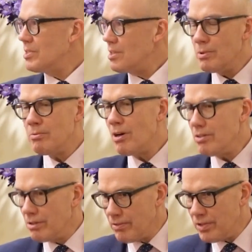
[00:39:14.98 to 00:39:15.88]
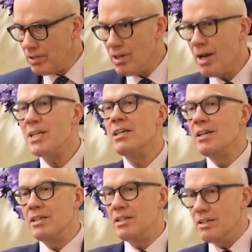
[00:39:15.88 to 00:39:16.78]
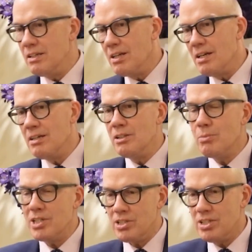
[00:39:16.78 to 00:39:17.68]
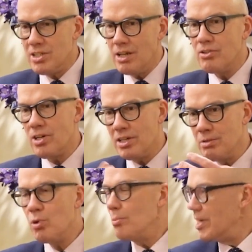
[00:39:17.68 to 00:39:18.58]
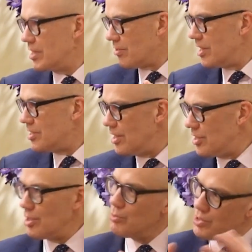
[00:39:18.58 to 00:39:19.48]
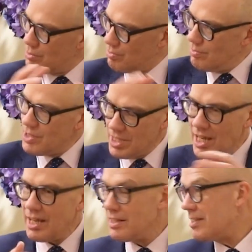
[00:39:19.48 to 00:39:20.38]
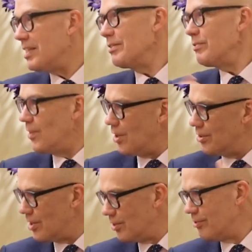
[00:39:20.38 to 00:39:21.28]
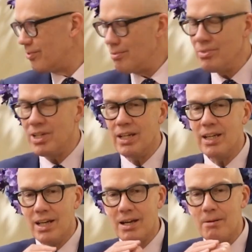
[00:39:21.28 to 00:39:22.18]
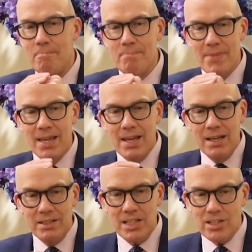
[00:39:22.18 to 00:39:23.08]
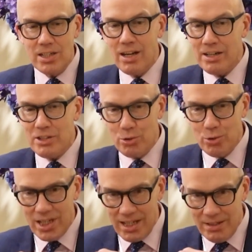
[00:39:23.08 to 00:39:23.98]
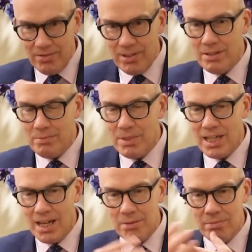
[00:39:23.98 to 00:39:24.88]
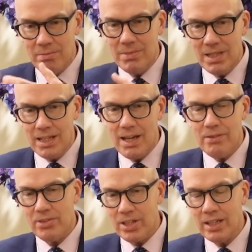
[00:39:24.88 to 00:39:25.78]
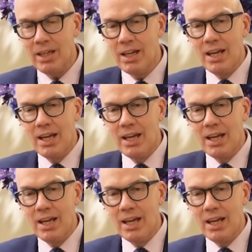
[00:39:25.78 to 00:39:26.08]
so we wrote the review. I mean, you mentioned Sutton Trust, but what makes great teaching was again the thing that followed on from the teaching learning toolkit for the became EF thing,